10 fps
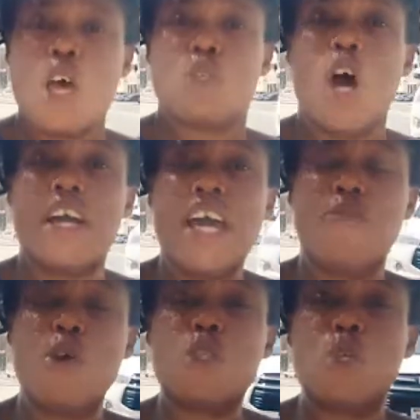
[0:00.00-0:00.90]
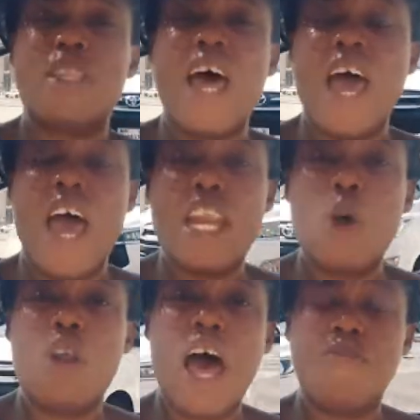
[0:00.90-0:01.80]
to give you today a
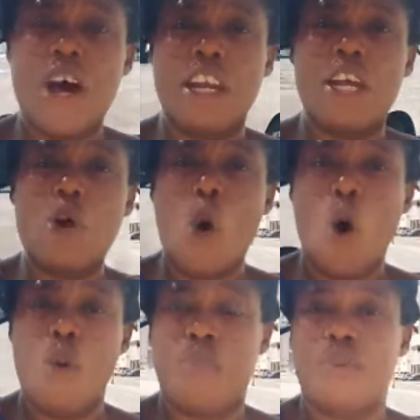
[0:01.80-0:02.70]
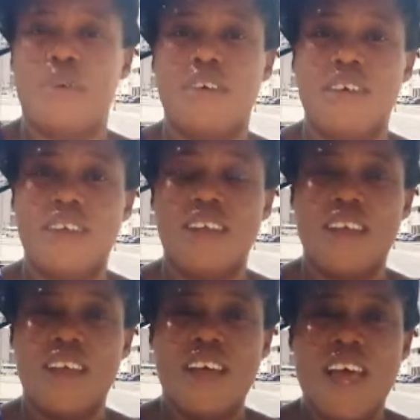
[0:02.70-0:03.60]
new life and new hope.
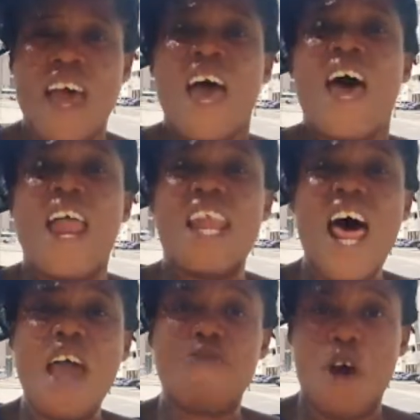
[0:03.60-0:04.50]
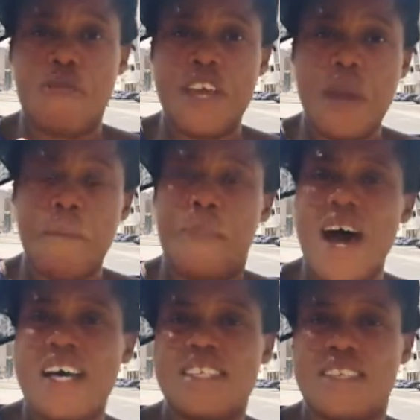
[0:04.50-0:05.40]
A life of
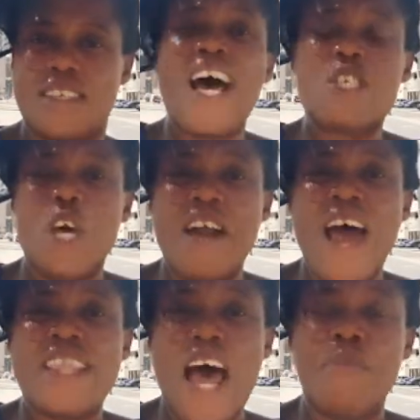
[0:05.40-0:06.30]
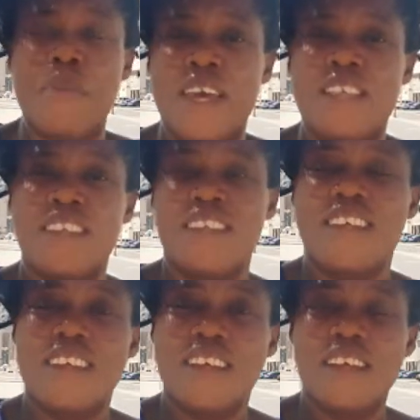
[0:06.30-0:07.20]
impact. Total surrender means
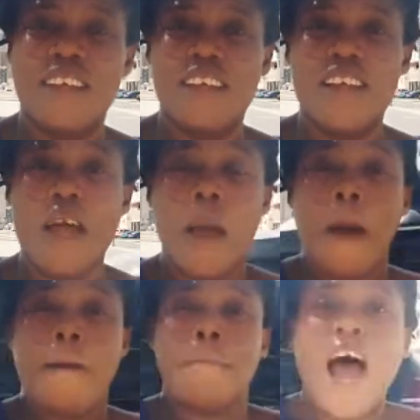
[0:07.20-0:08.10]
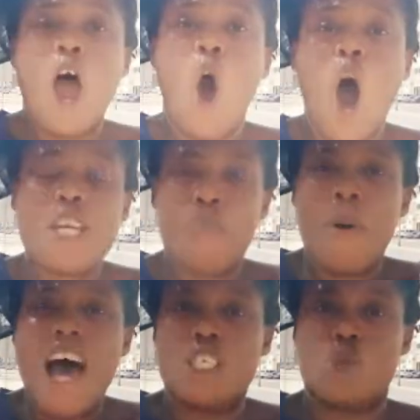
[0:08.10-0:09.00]
my old
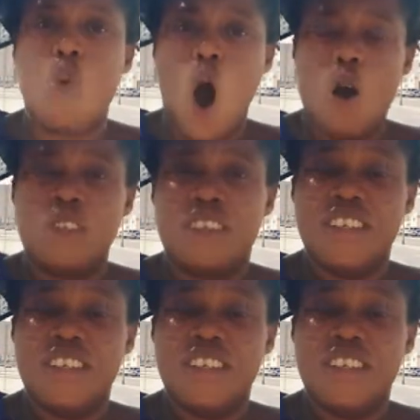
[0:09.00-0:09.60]
password.